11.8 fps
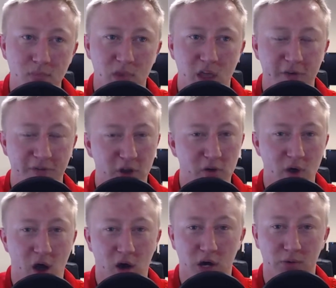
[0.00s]
if you
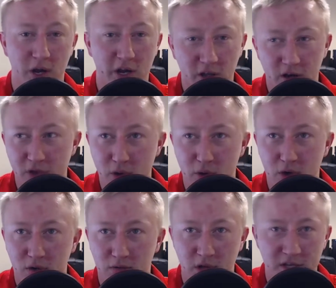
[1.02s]
are a regular
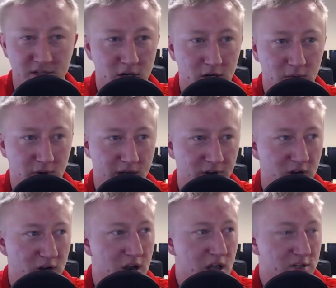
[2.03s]
viewer, listener,
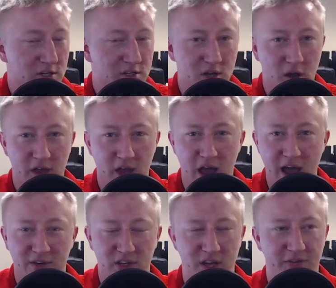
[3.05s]
whatever, just know that I
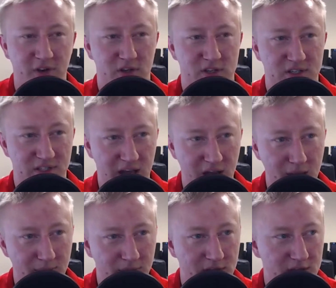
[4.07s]
have a different
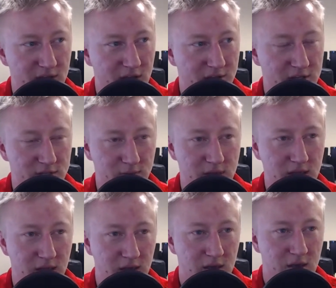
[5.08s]
setup this
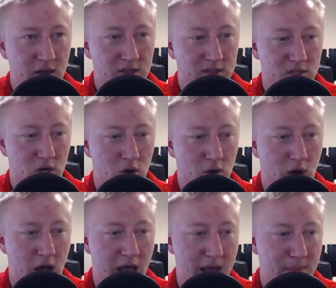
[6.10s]
week. So
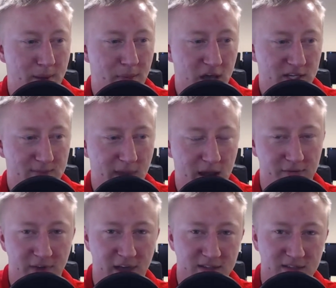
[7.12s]
I had my boss man
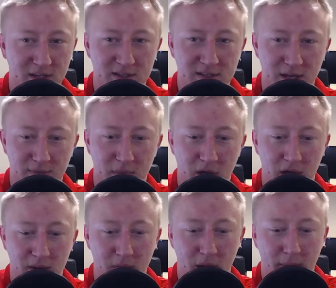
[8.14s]
invest in
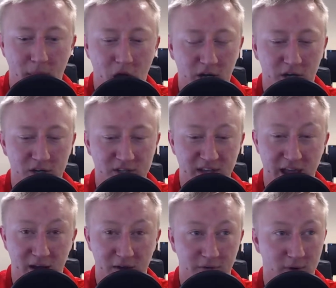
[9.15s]
a monitor
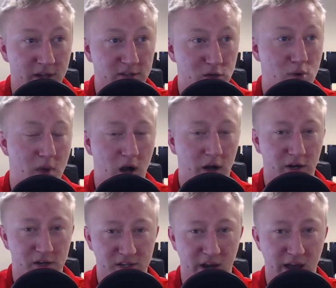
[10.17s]
stand for my 2
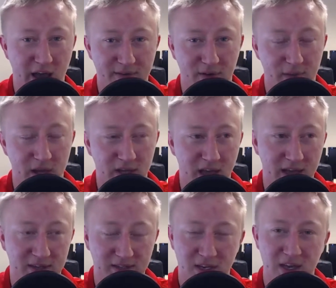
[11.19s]
monitors that I have on my
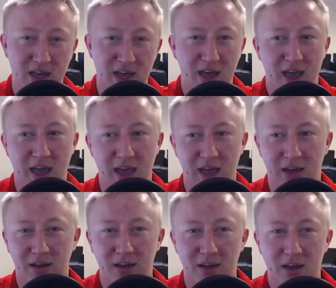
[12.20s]
desk,
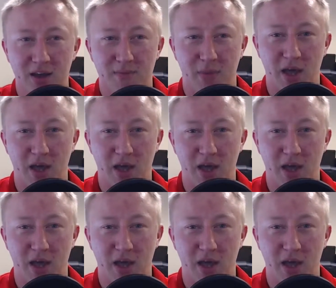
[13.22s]
and my